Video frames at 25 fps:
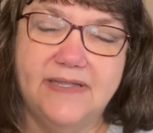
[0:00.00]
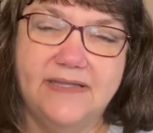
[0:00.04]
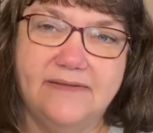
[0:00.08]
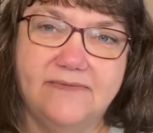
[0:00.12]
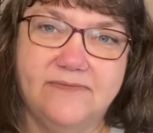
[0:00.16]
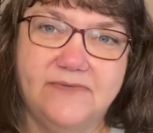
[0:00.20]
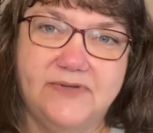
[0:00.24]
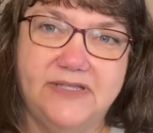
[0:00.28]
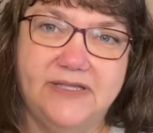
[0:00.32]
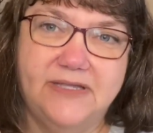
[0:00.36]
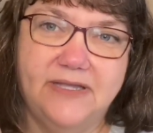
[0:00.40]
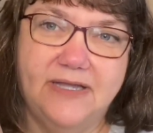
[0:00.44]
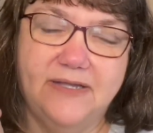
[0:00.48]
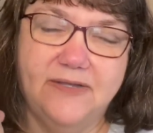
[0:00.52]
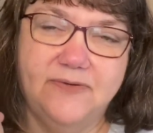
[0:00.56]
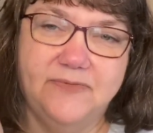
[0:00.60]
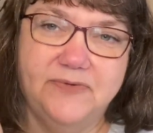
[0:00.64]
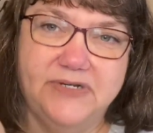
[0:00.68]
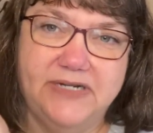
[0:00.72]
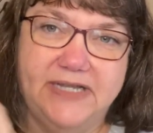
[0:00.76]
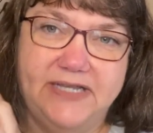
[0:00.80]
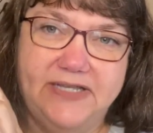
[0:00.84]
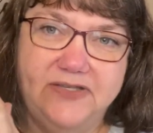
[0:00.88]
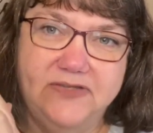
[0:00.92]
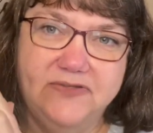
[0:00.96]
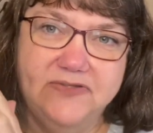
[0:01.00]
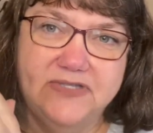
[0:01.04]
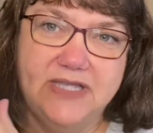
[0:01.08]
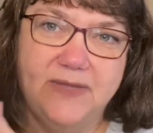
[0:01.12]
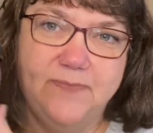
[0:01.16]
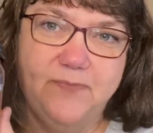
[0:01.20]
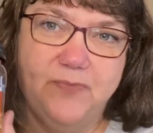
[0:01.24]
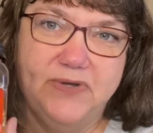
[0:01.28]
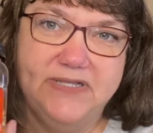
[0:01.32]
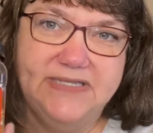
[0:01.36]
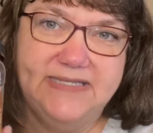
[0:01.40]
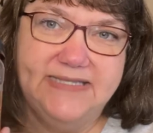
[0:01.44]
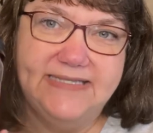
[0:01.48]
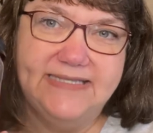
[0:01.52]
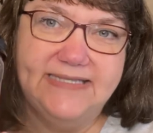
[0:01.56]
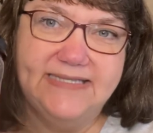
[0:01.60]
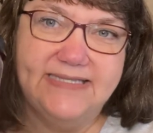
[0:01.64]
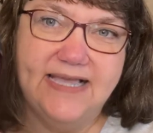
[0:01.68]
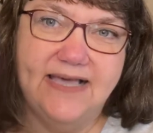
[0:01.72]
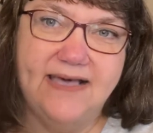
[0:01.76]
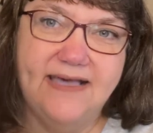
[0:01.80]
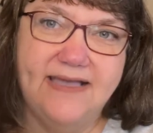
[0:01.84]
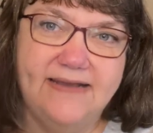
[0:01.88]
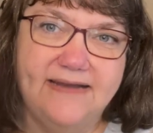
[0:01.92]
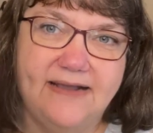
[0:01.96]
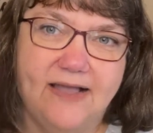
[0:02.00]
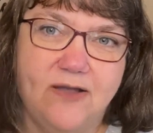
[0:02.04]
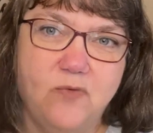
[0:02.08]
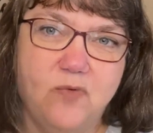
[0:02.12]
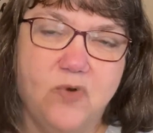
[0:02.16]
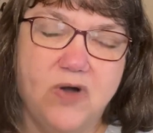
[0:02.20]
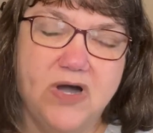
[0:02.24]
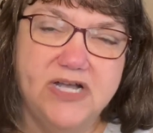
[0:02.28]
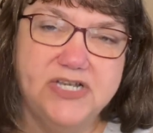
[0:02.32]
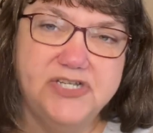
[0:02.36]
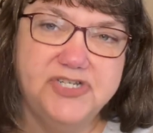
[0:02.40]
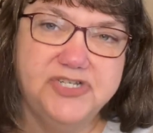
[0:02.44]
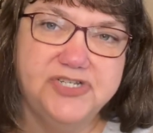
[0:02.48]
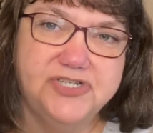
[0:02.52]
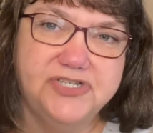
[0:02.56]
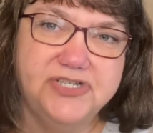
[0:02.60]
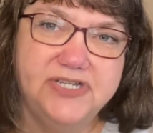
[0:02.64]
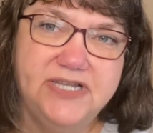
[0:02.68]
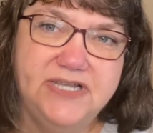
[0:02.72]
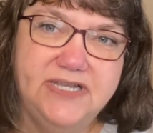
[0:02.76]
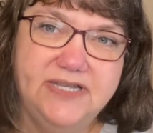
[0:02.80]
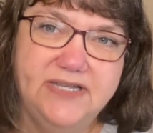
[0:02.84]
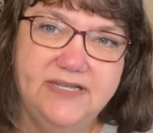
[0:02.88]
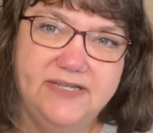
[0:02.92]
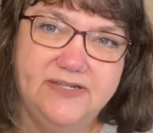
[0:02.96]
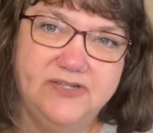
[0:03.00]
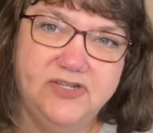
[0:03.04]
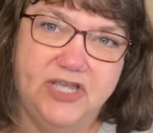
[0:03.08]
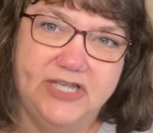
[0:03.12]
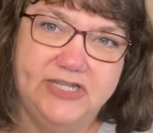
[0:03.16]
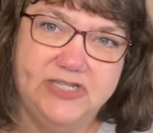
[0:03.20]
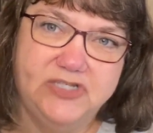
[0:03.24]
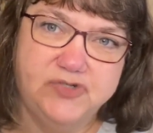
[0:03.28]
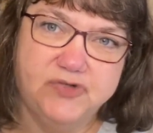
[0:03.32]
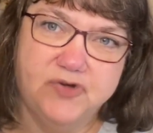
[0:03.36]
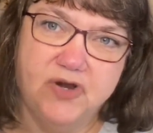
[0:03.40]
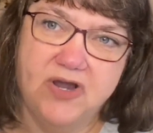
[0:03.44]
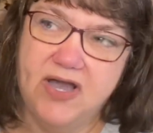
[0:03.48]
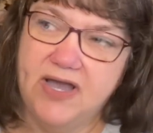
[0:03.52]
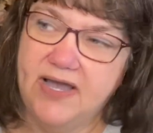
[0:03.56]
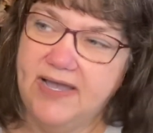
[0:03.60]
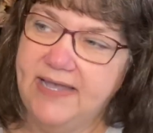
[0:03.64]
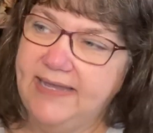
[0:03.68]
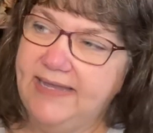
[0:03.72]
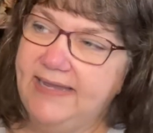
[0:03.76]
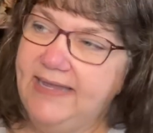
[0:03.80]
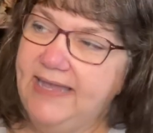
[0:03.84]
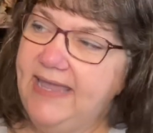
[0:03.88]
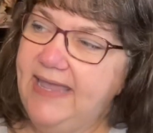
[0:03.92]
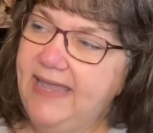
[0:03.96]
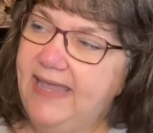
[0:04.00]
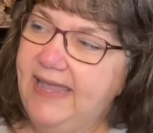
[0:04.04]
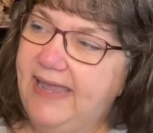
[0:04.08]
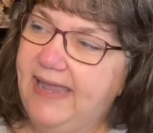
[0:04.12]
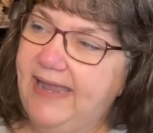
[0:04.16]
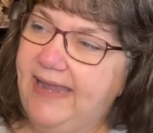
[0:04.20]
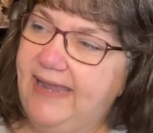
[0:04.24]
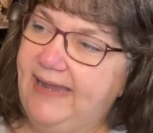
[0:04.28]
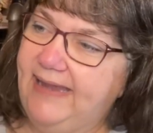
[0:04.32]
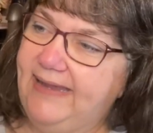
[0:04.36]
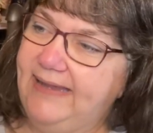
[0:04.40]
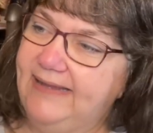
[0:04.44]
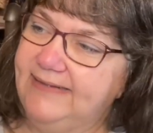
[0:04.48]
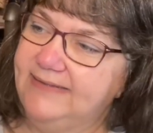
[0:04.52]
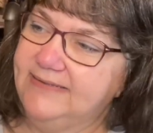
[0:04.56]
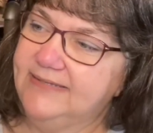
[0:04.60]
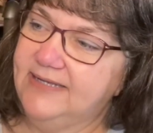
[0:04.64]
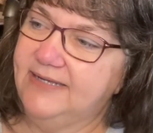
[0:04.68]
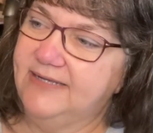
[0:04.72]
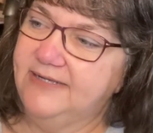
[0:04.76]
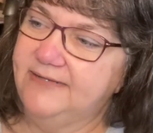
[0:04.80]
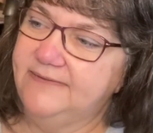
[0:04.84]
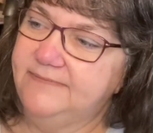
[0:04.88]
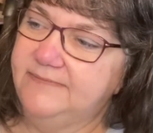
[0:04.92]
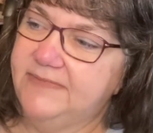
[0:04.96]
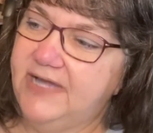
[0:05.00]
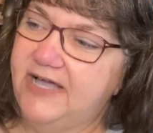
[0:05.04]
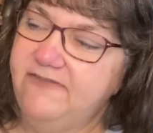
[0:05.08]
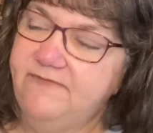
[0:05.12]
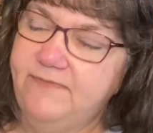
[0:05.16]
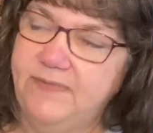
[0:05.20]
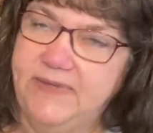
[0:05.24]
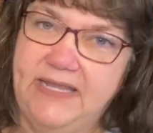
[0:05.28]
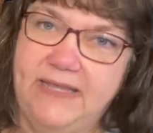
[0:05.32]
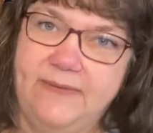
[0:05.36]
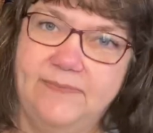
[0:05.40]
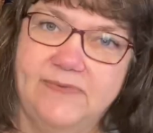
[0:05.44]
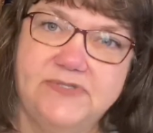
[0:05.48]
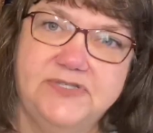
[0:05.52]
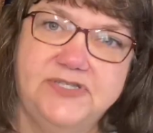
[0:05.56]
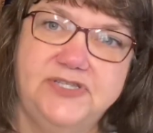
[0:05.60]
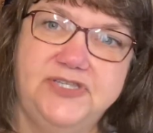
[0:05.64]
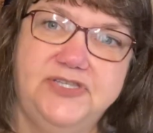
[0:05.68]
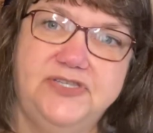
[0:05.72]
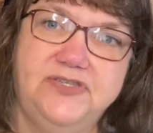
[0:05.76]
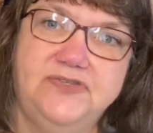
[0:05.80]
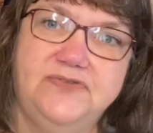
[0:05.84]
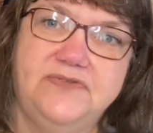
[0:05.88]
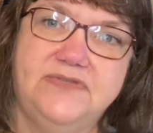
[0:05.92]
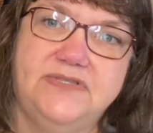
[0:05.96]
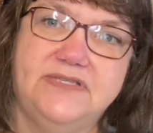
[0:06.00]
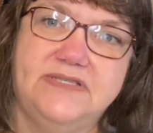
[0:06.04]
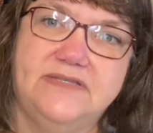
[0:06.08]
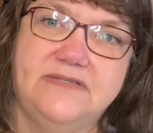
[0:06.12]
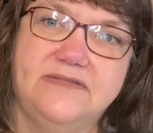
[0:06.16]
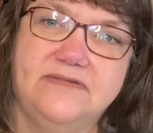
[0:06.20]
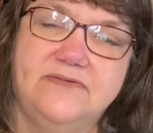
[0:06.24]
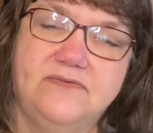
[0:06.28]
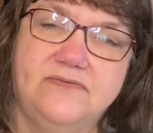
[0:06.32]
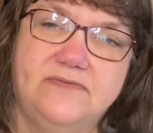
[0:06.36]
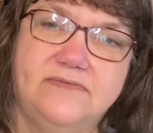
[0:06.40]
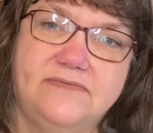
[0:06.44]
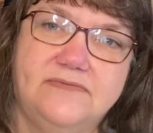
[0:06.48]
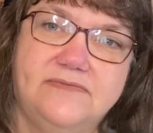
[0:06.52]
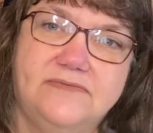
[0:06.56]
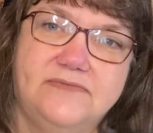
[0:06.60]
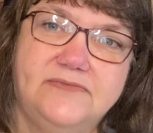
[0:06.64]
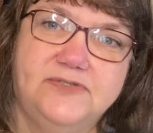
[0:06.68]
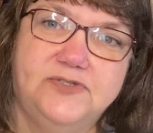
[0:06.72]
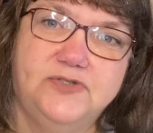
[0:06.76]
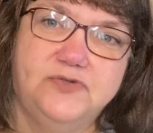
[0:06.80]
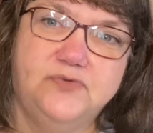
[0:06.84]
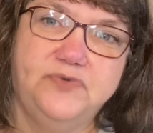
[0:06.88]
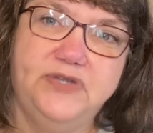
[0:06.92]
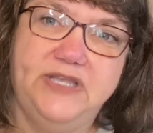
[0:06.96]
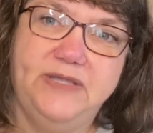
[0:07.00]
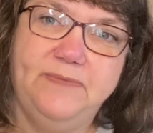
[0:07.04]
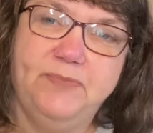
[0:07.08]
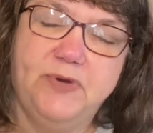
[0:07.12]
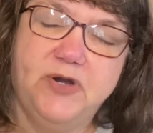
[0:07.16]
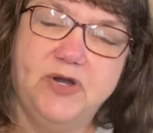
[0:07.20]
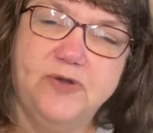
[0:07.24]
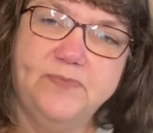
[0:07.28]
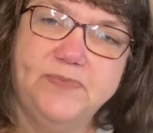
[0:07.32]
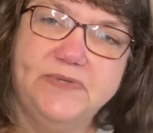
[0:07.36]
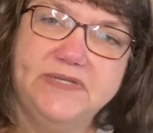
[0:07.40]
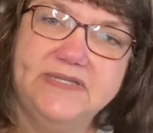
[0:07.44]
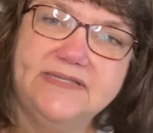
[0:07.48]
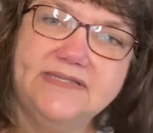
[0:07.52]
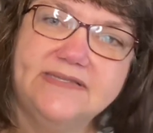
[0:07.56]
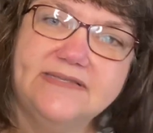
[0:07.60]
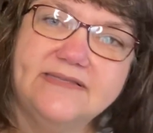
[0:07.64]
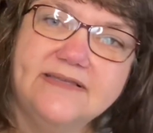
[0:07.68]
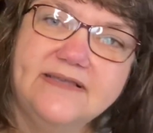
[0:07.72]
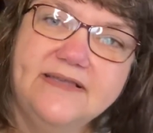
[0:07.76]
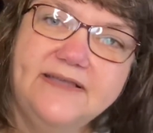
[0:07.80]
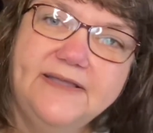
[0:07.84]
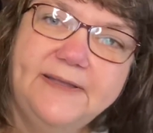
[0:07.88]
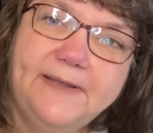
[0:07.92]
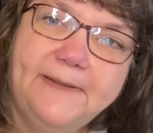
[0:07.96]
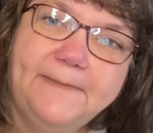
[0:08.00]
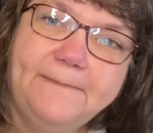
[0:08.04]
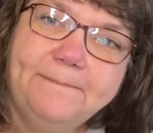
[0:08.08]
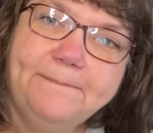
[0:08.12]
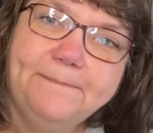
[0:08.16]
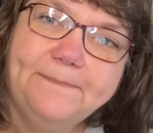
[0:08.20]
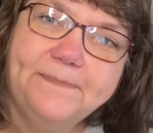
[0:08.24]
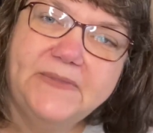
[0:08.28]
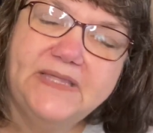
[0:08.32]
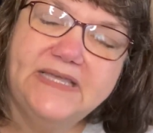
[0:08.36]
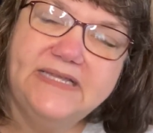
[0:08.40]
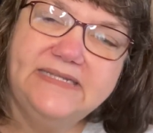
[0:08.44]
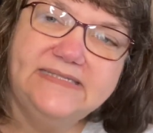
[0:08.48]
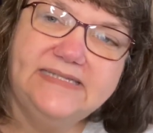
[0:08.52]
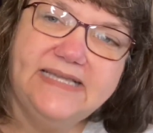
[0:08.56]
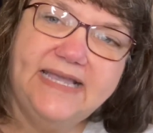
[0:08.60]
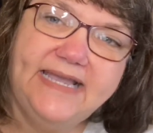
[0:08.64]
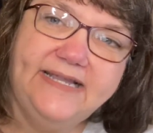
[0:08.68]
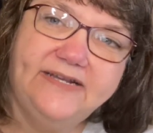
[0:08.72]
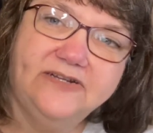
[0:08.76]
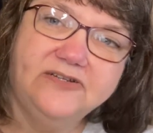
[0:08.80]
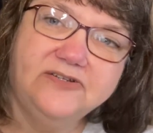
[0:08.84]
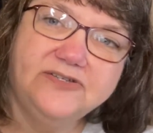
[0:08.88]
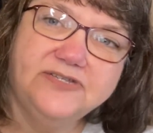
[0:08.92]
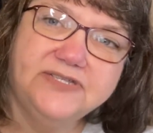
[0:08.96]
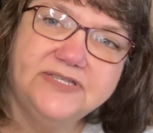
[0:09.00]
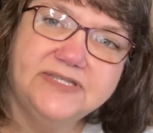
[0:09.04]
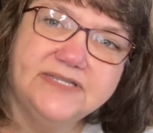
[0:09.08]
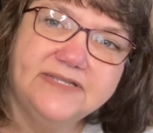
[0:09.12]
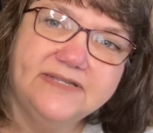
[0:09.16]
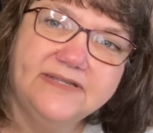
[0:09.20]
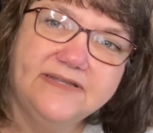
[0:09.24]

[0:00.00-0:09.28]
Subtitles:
When I use up what's inside, I wash and dry, and I've been able to repurpose containers